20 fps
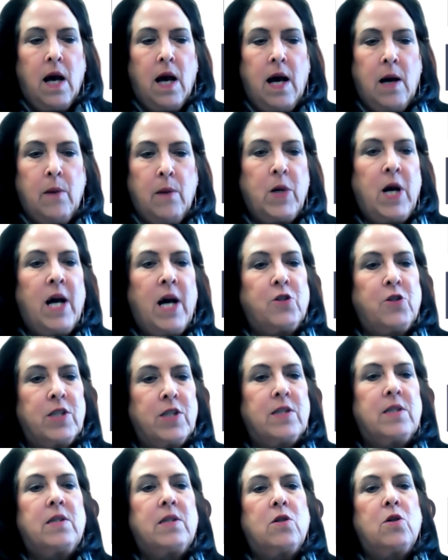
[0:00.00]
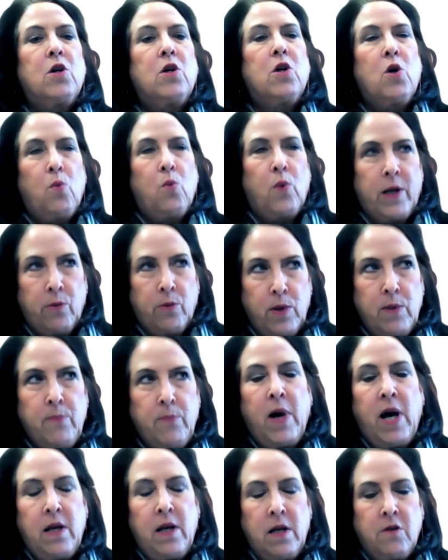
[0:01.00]
I just want to
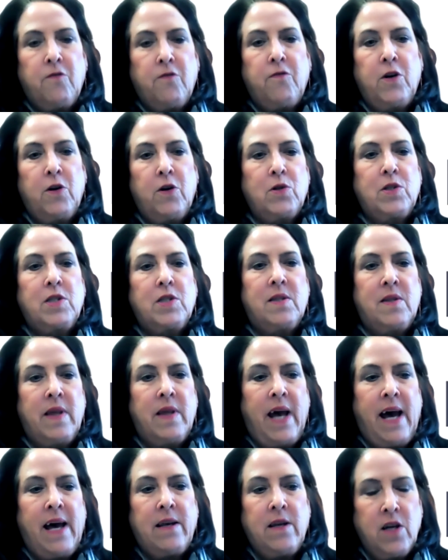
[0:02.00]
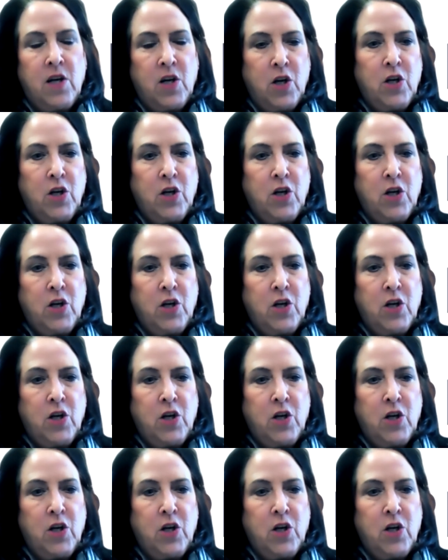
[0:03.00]
remind folks that,